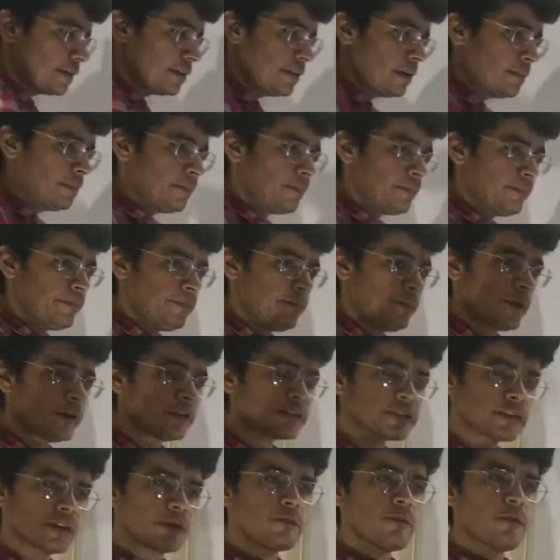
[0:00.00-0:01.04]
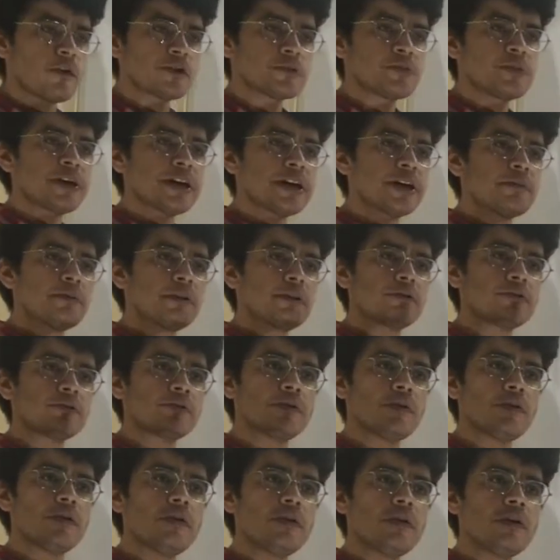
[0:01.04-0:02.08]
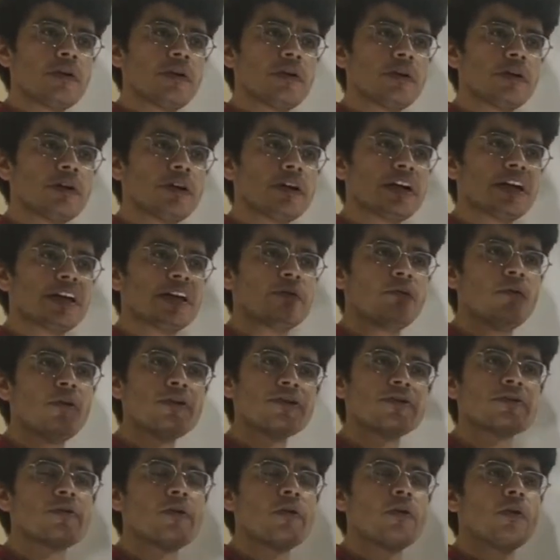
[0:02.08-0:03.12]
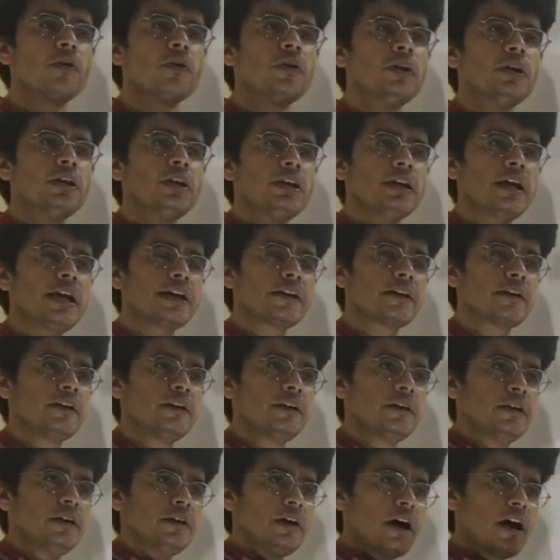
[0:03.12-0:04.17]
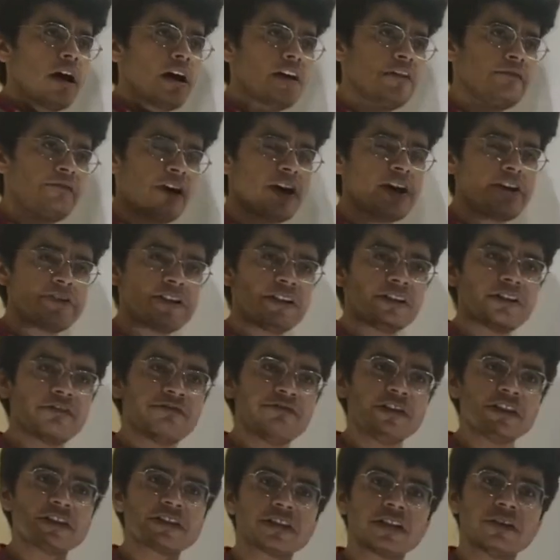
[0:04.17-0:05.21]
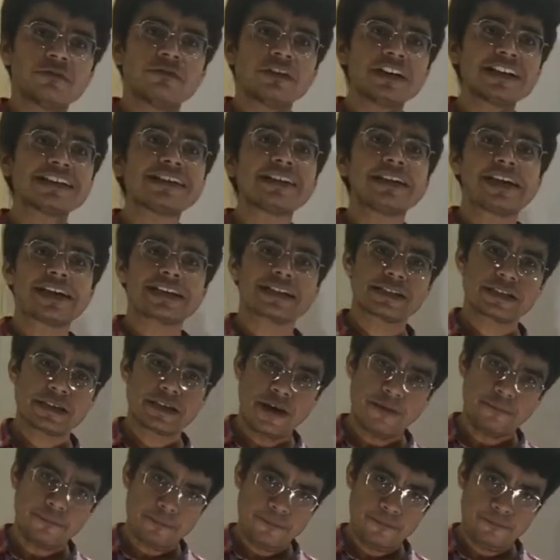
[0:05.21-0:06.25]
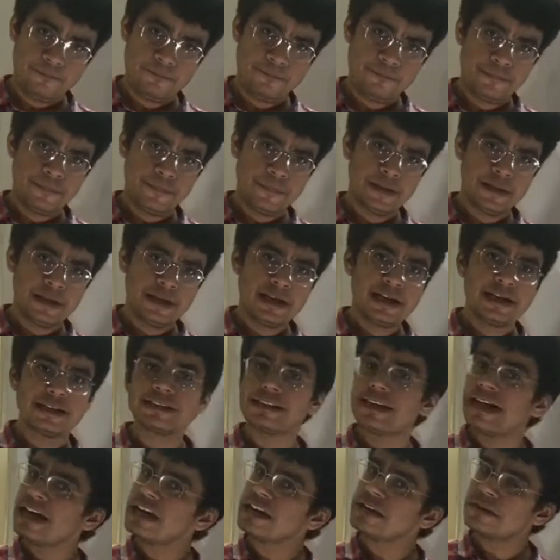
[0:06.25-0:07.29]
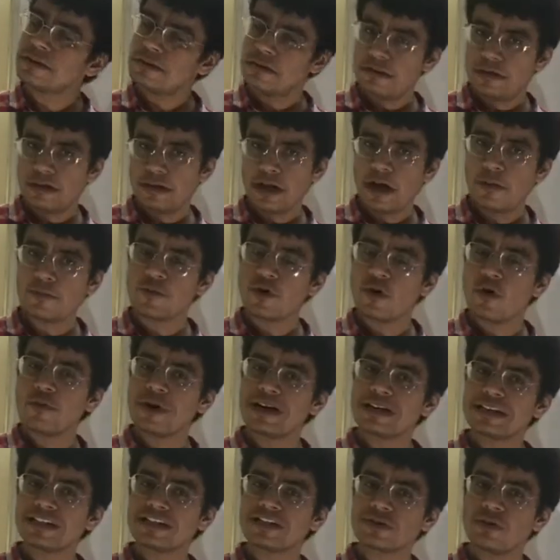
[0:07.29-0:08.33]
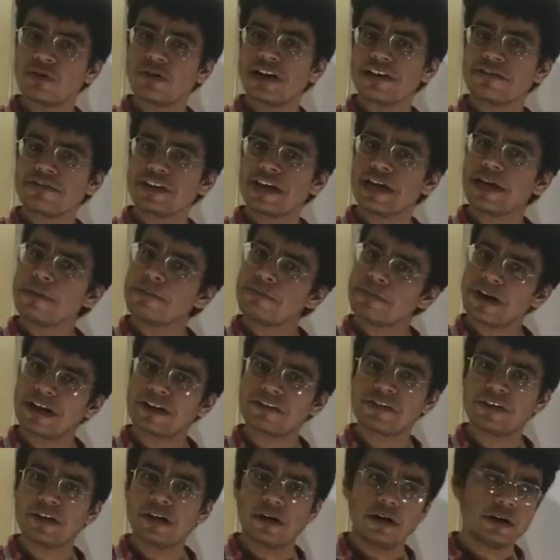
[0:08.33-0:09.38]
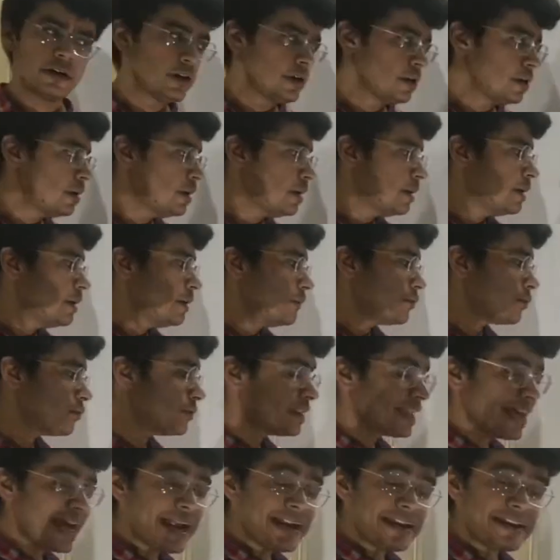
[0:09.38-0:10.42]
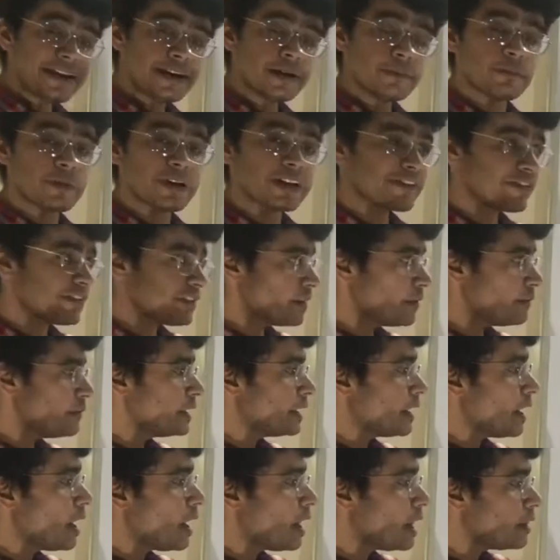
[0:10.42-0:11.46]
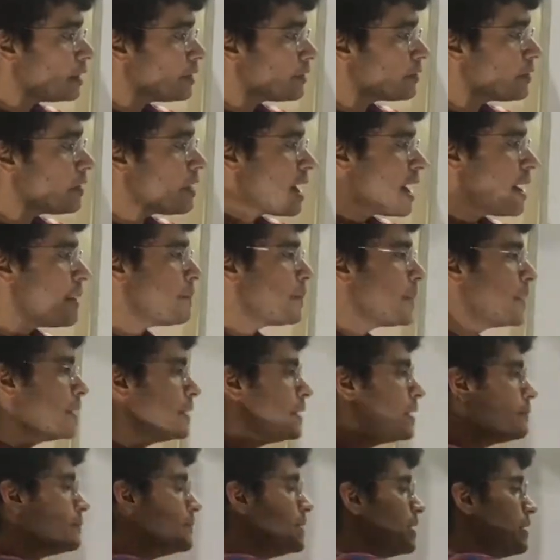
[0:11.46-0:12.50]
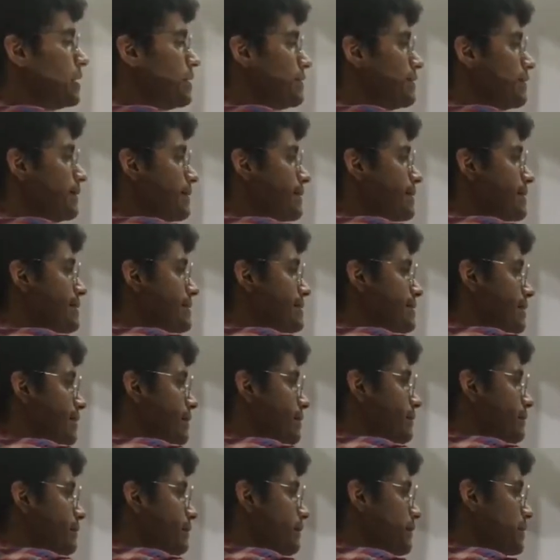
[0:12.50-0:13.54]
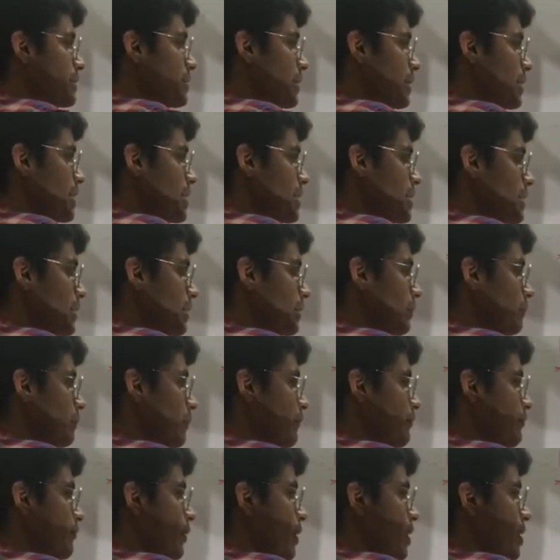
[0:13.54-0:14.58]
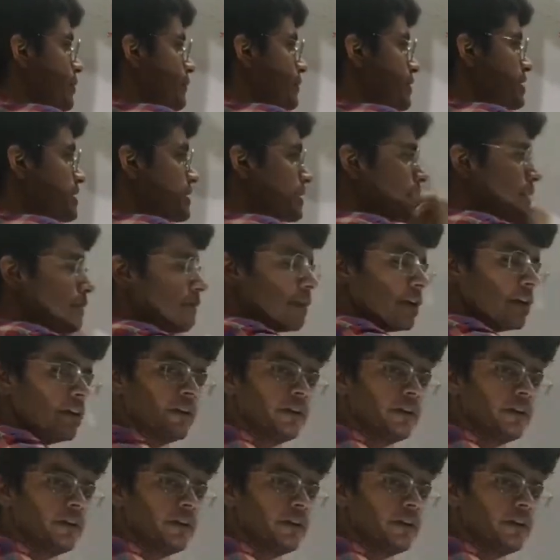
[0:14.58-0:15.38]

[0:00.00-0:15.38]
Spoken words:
the person won't be able to know, he won't know. Like if I have done the first step, what is the next step? And that abnormality is called as apraxia. So that apraxia will also happen if there is lesion with the area number 5 and 7.